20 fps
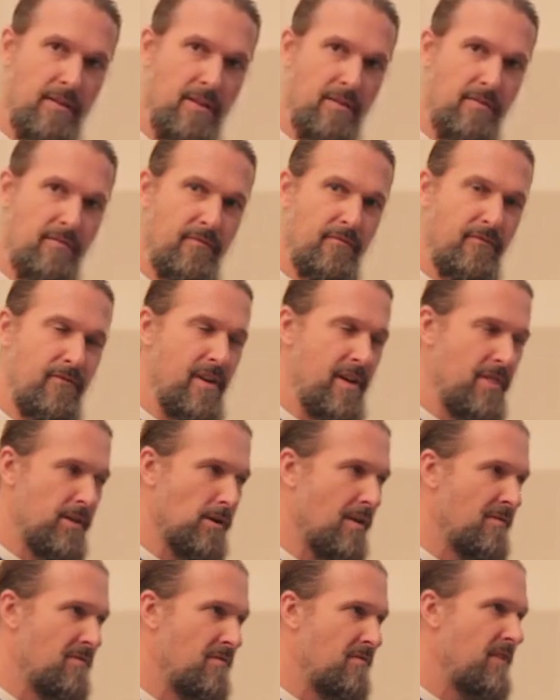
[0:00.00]

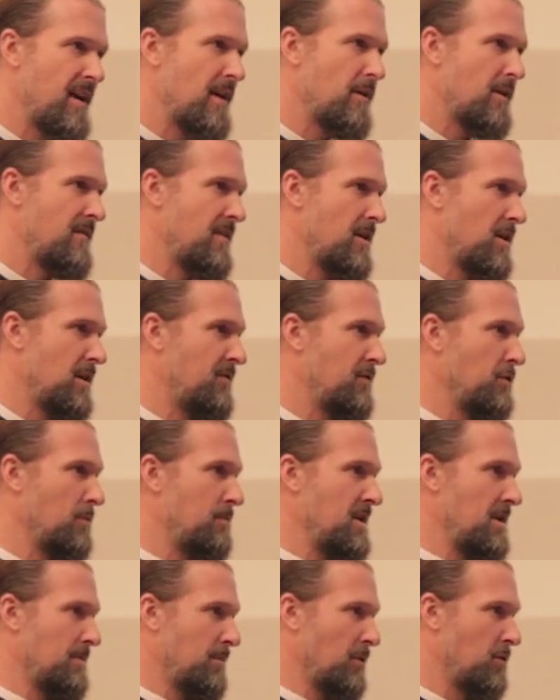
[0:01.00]
There are very, very few
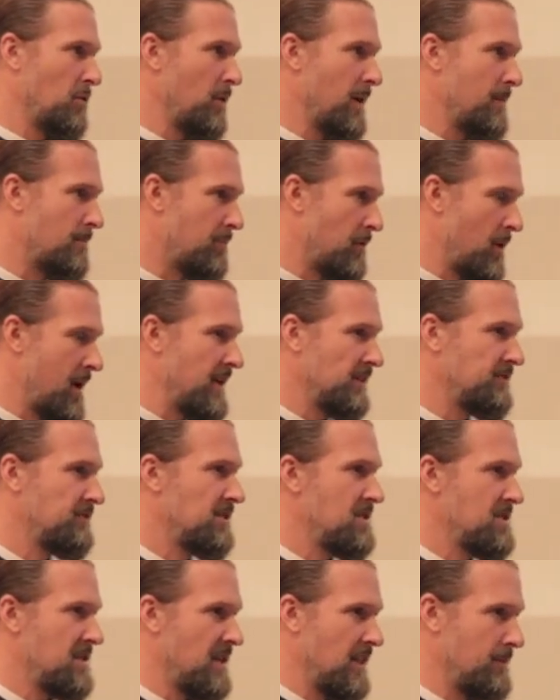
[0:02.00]
people who
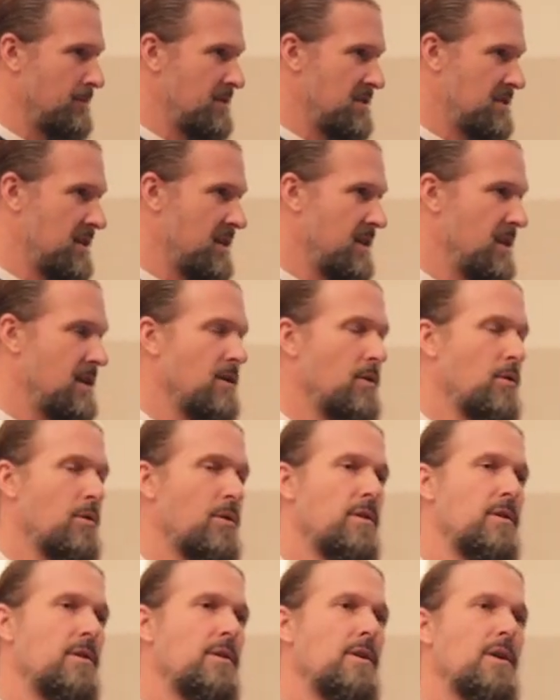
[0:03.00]
embraced celibacy
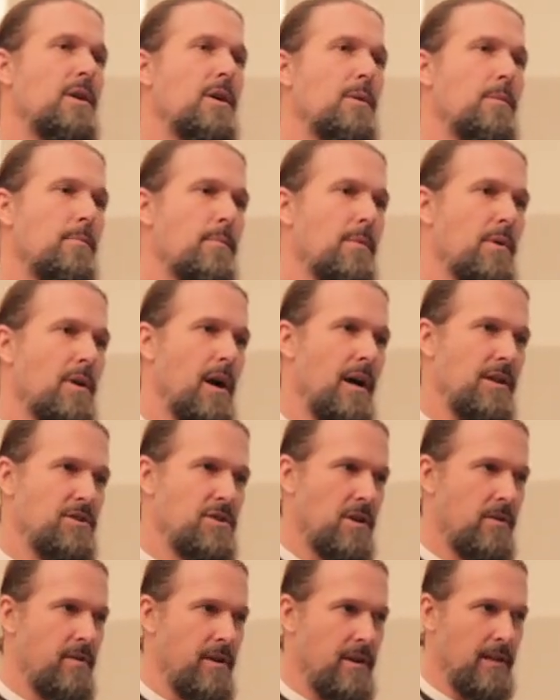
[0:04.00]
or
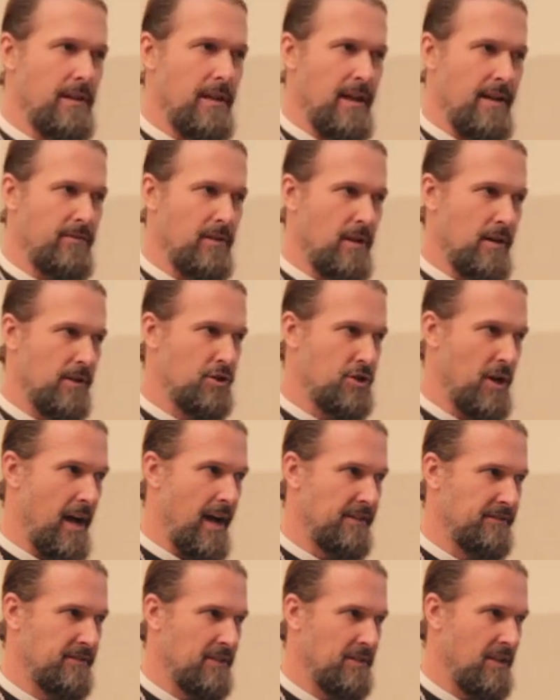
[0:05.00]
consecrated lifelong
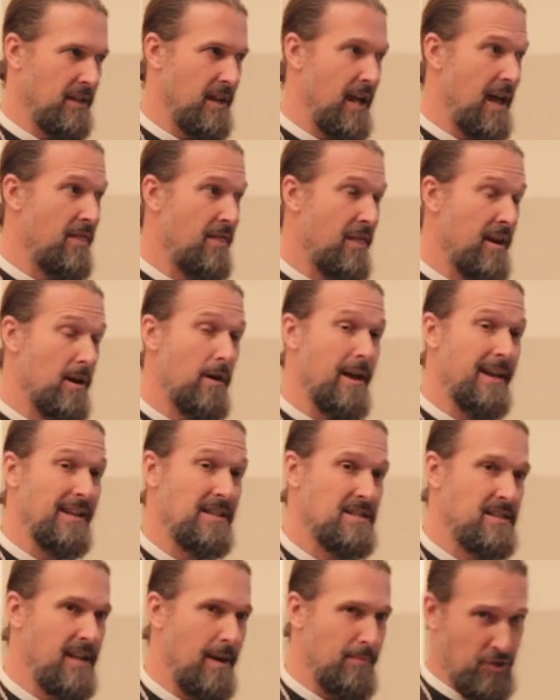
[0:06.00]
chastity, and there are
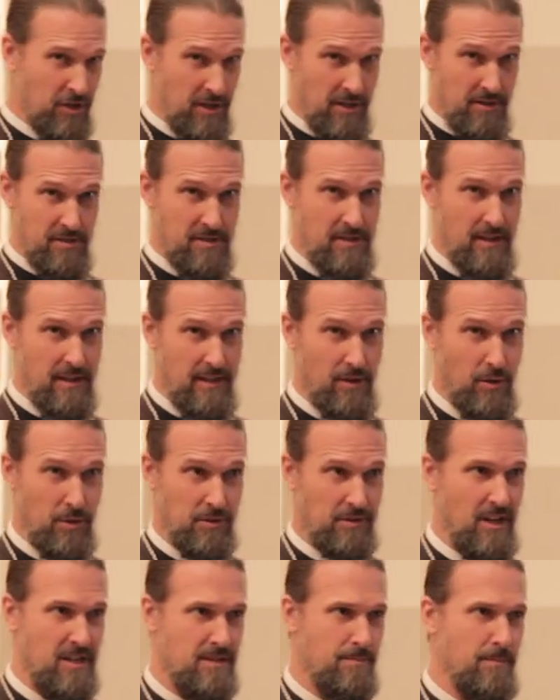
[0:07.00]
exceptions in the
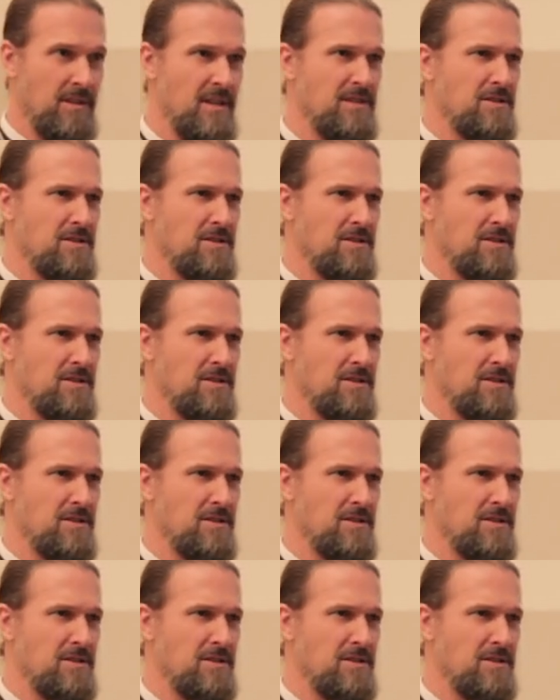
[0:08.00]
Old Testament.